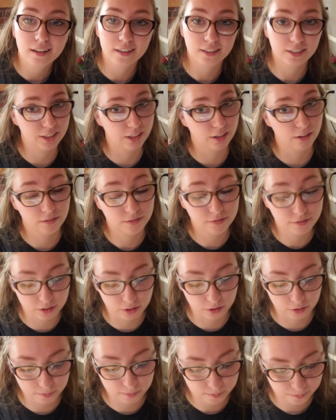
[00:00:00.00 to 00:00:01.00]
because you know,
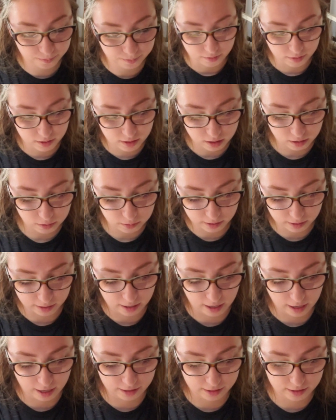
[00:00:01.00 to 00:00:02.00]
food. I don't really know what I
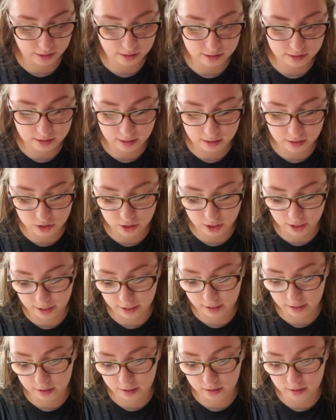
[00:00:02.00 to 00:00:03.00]
got. I think it's like
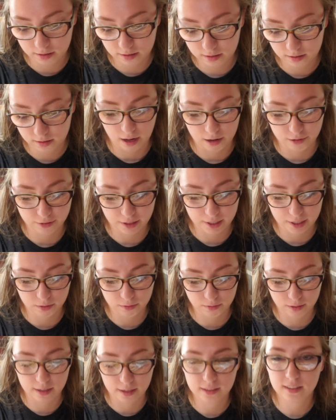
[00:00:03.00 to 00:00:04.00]
chicken,
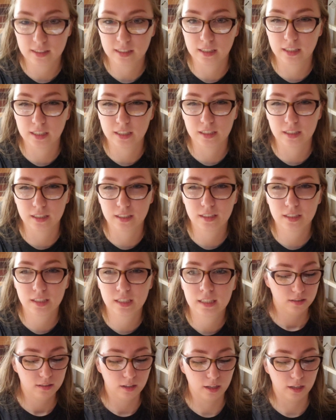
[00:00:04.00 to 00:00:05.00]
alfredo rice, and
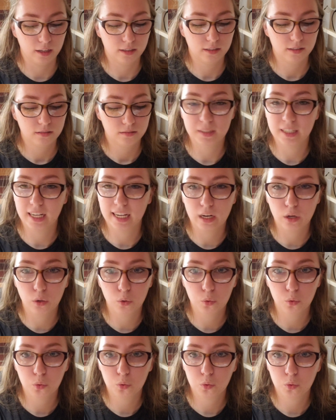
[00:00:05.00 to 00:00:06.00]
like
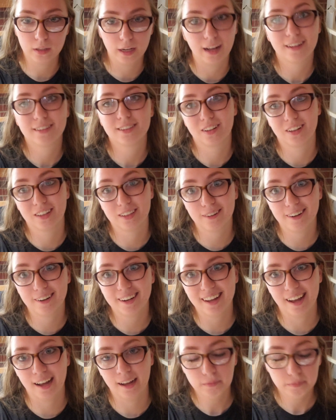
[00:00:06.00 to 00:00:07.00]
potatoes. Yeah, so that's what
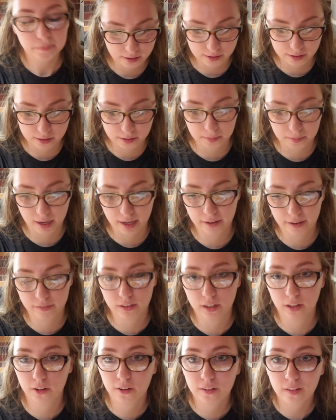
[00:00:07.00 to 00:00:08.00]
I got. Um, I have
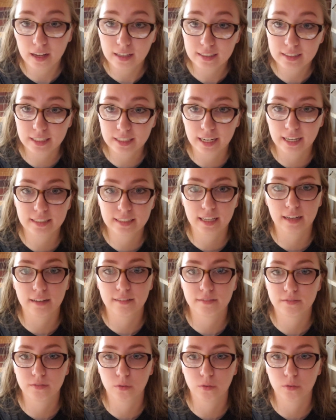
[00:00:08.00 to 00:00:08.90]
another class tonight at